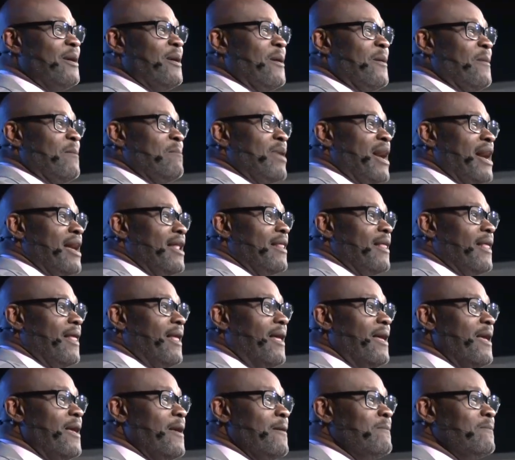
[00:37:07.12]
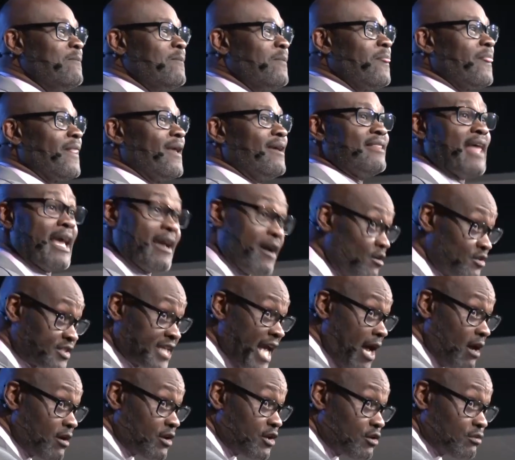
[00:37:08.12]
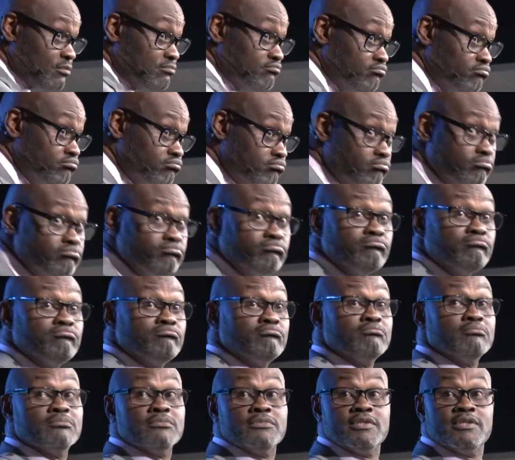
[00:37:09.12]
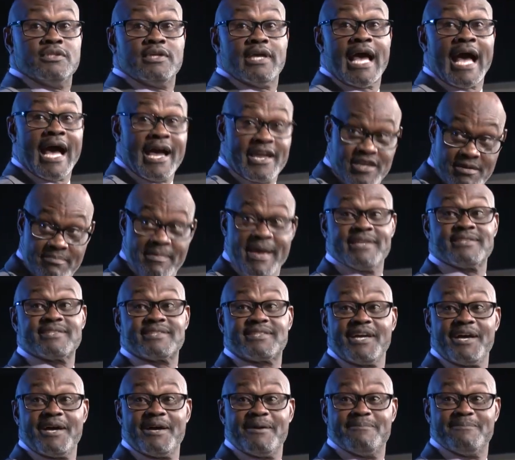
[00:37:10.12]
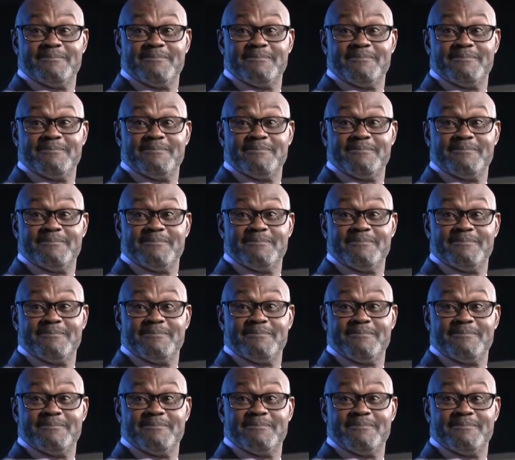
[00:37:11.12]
But they're going to tell you how you messed up.